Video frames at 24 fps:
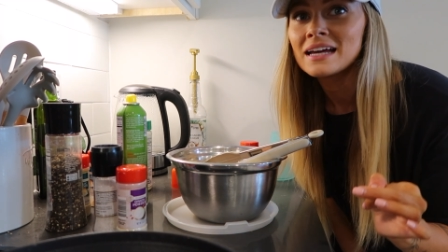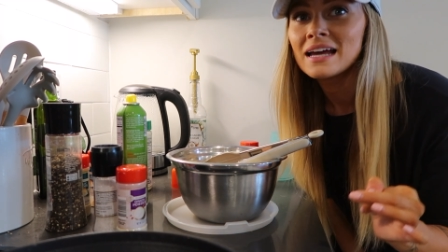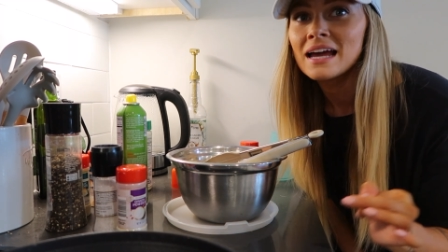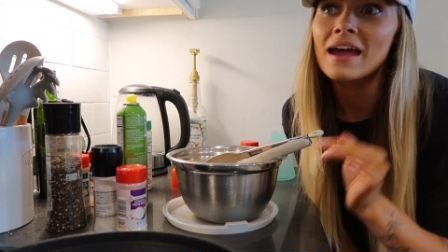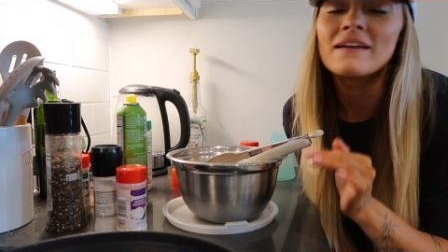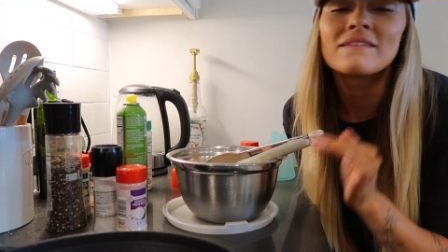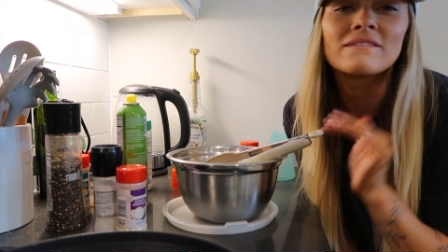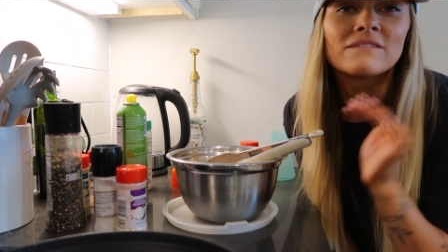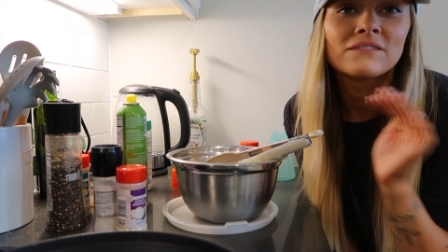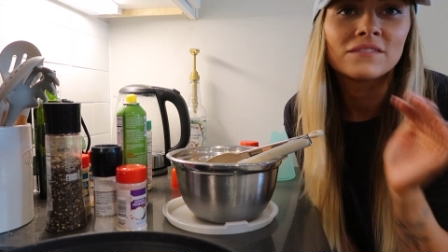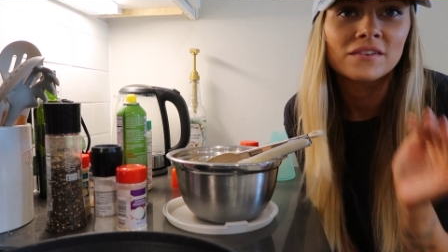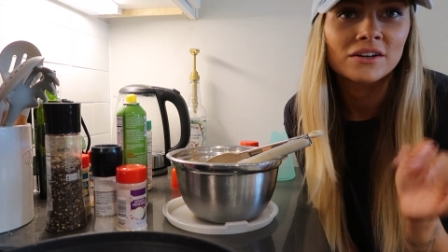
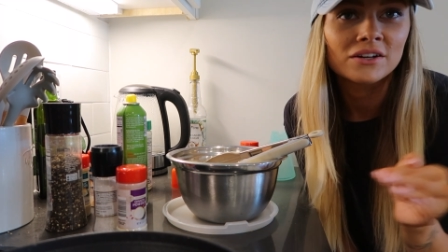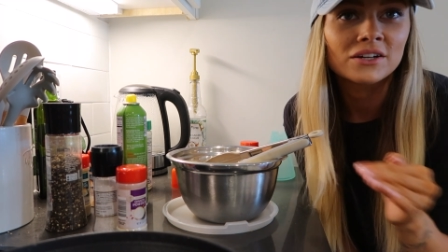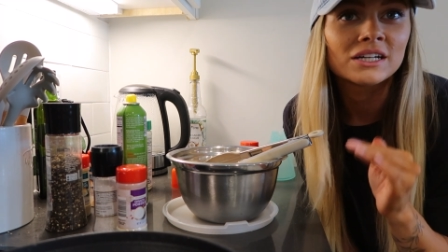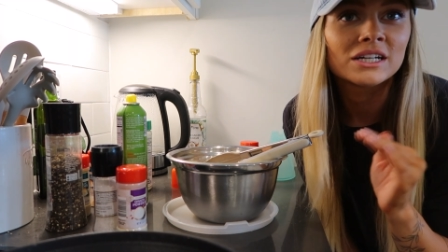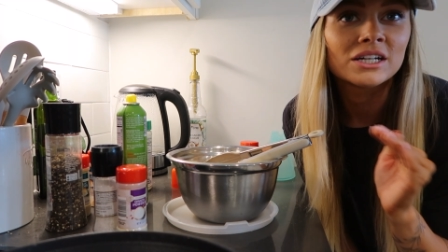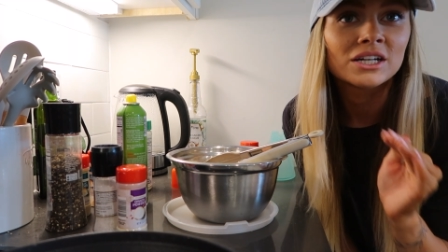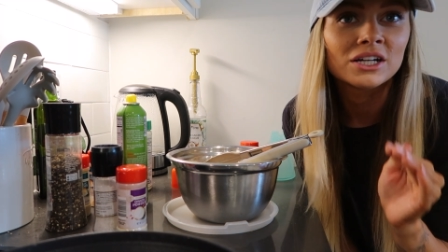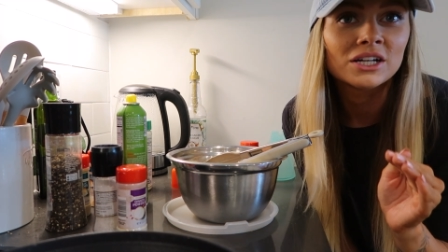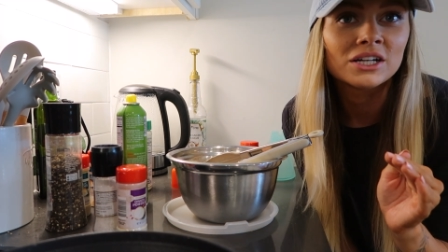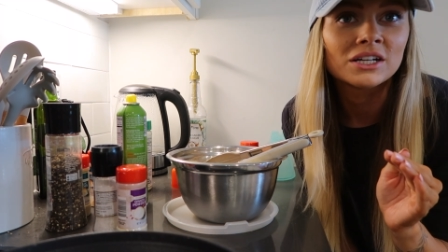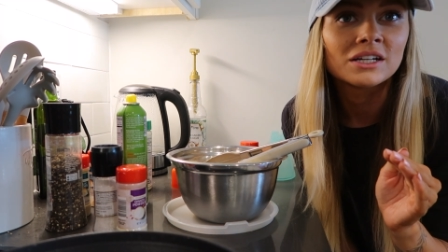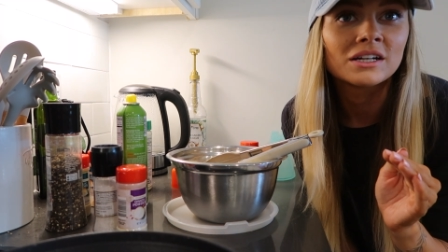a very
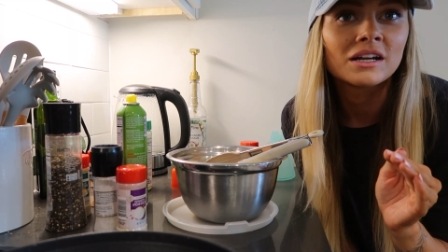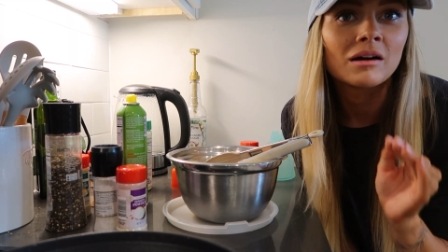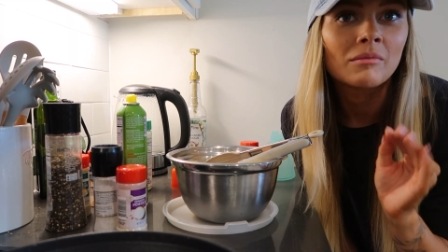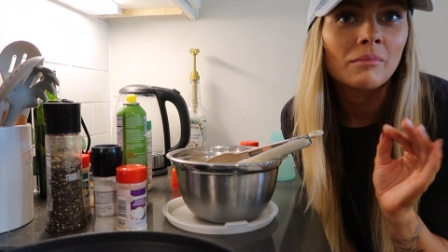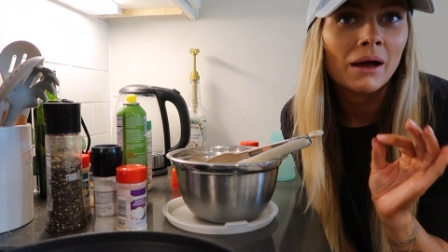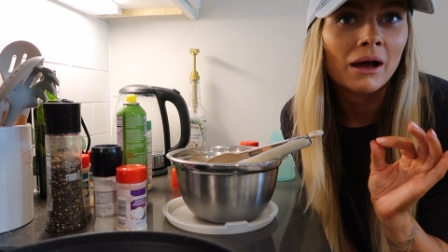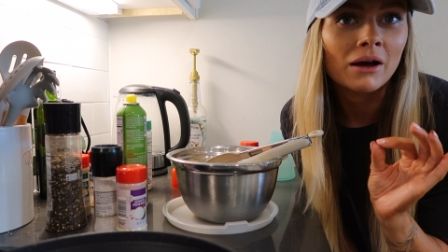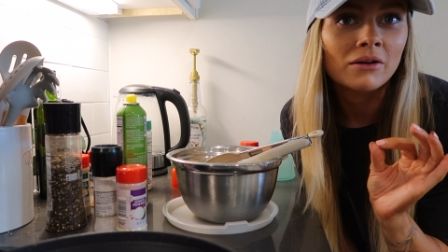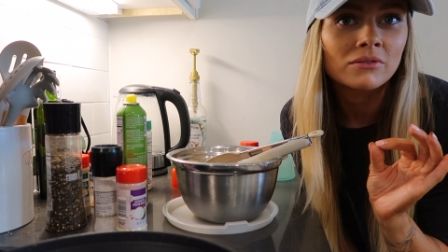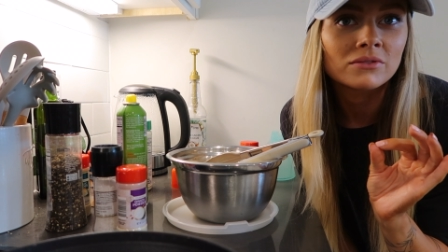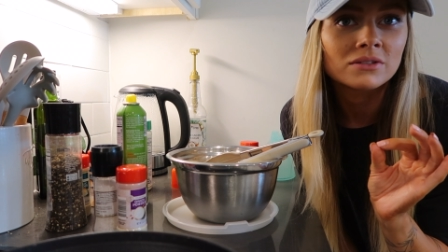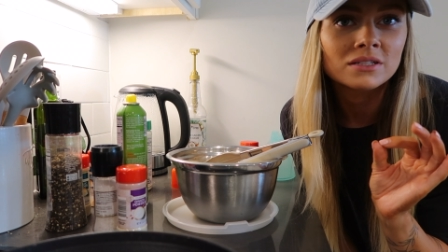good
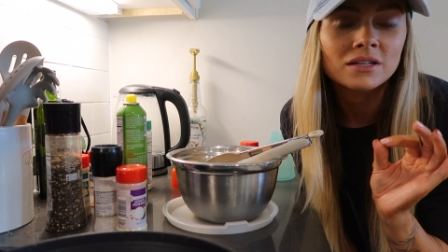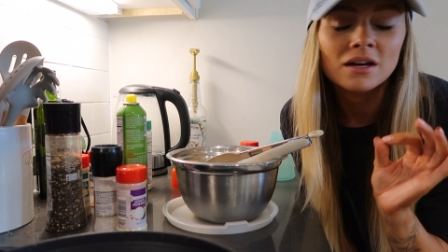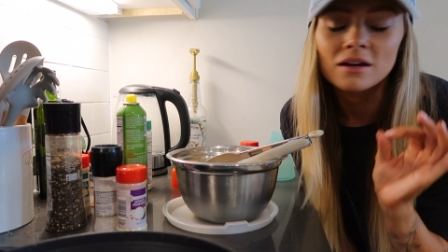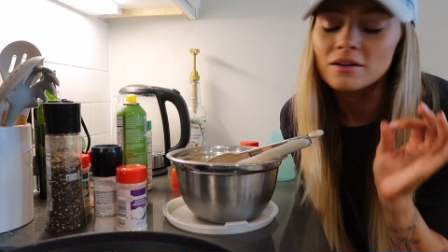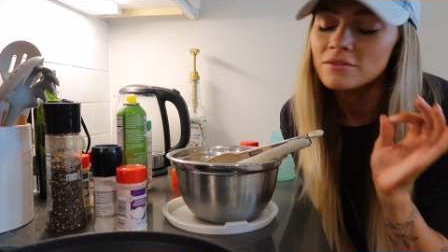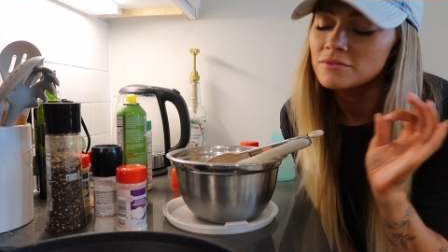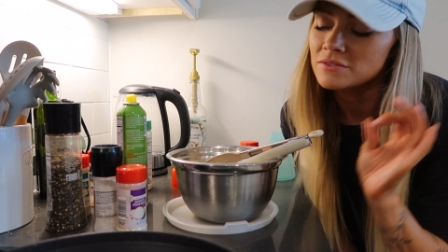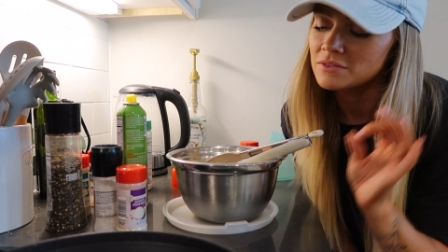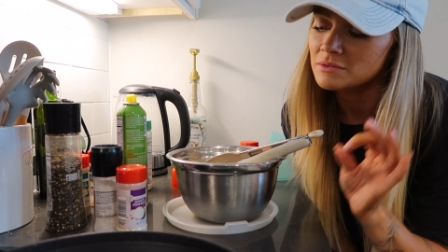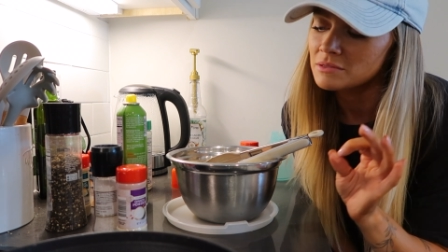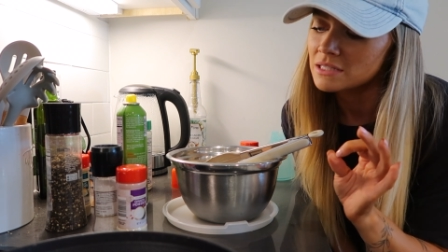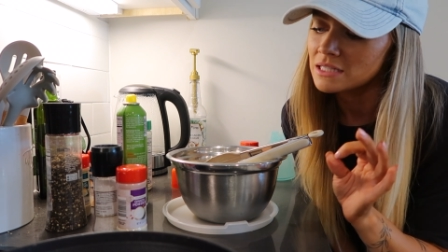amount
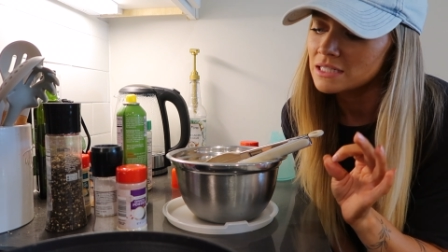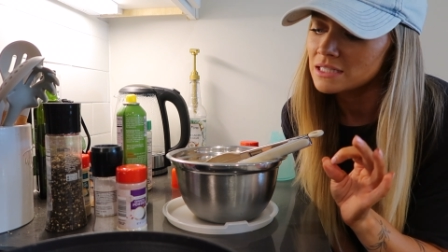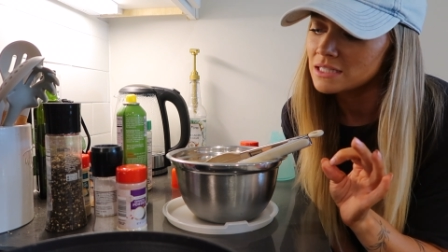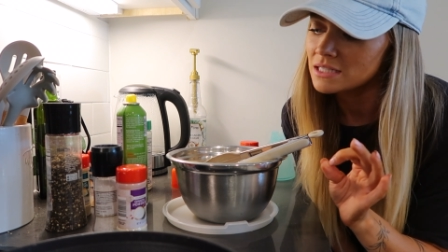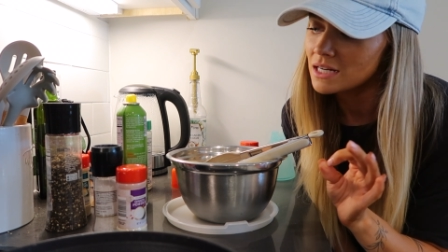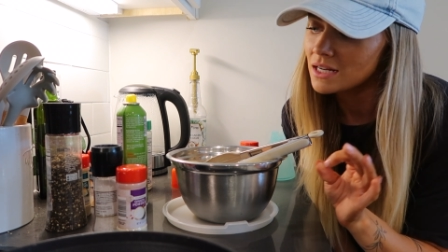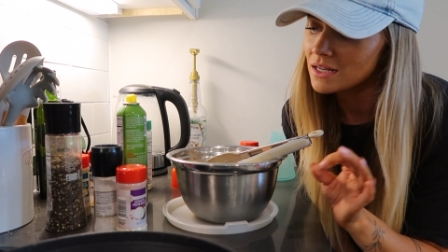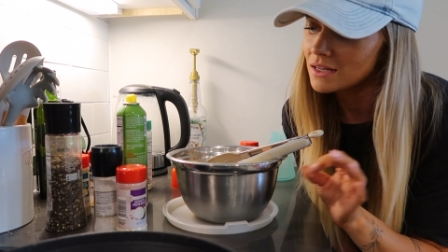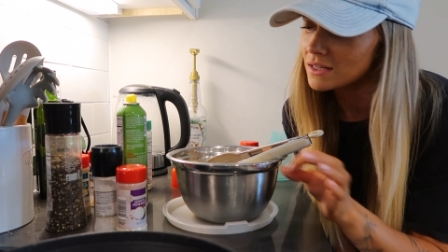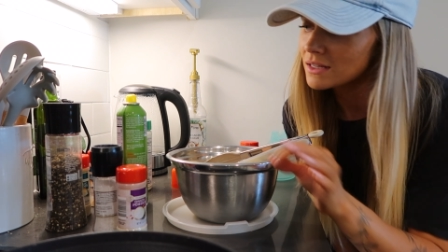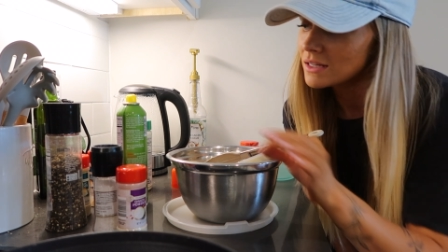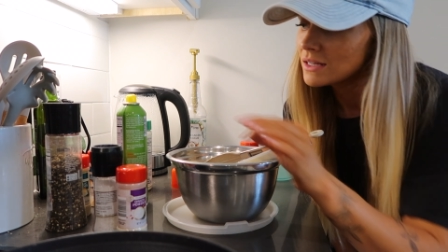of
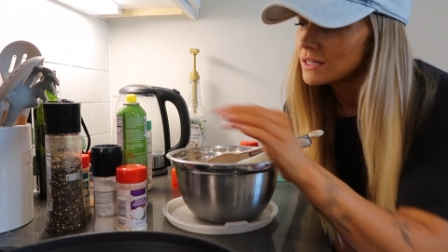seasoning.